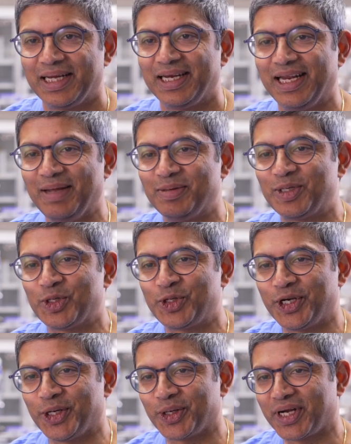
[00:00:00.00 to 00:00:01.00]
My name is
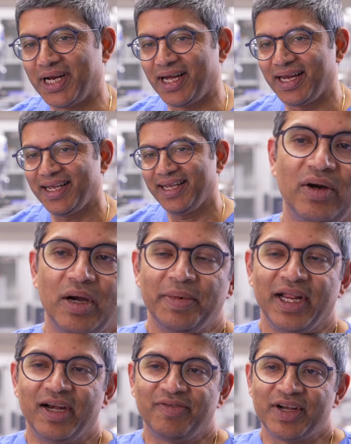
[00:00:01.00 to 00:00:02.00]
Susheel Kodali. I'm
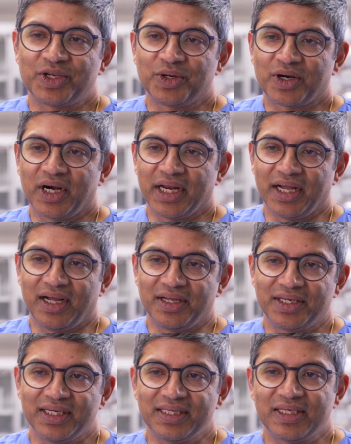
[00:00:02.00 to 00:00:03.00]
an interventional
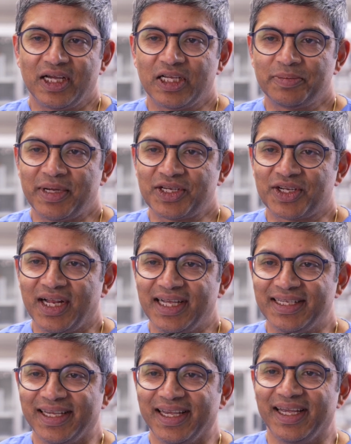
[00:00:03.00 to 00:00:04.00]
cardiologist
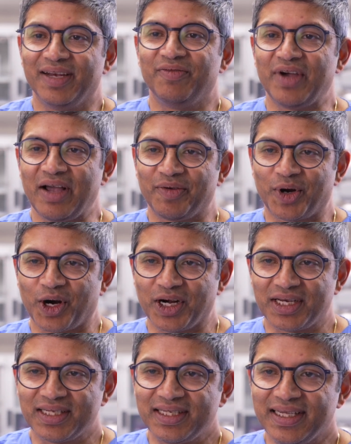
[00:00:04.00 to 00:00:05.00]
specializing in valvular
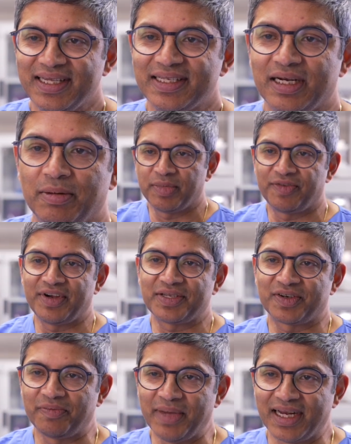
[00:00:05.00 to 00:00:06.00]
heart disease, and I'm a
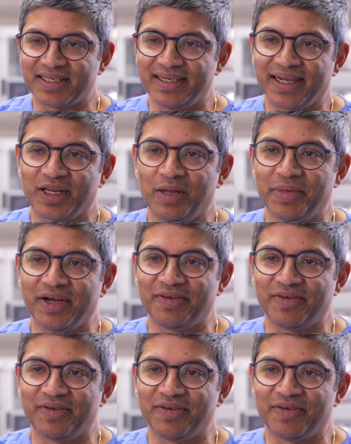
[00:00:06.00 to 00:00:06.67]
professor of medicine at Columbia